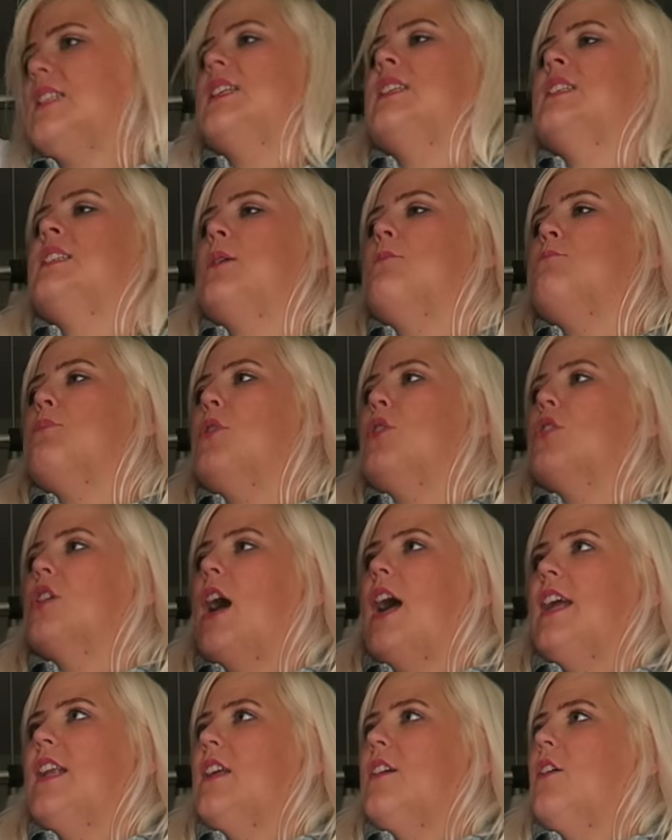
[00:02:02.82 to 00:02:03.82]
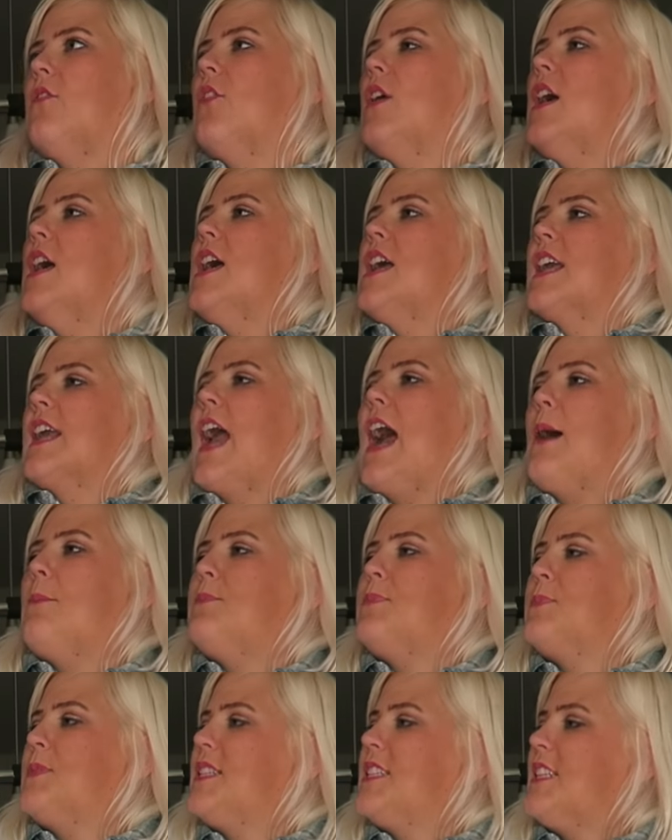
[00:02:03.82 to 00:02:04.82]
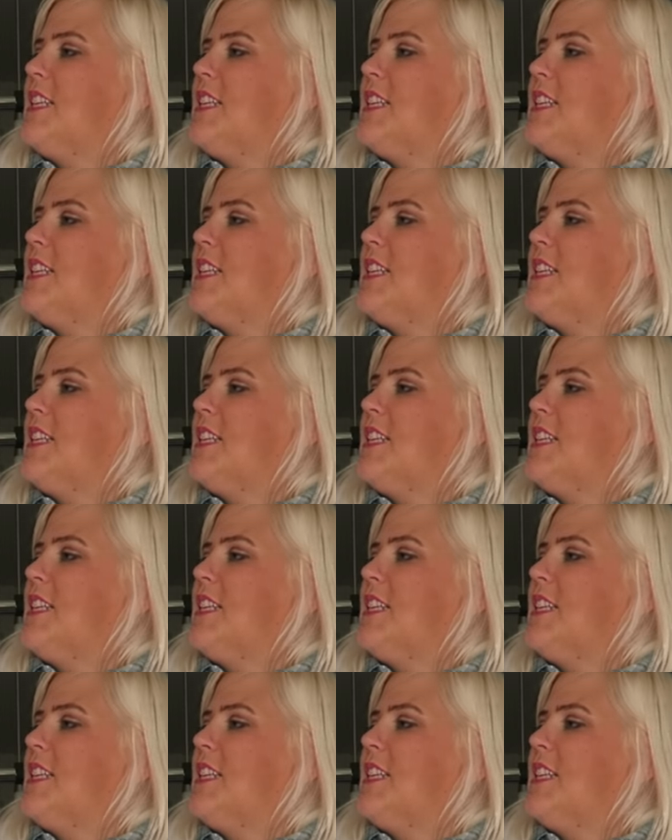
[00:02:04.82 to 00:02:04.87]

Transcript: is a simple kind of cap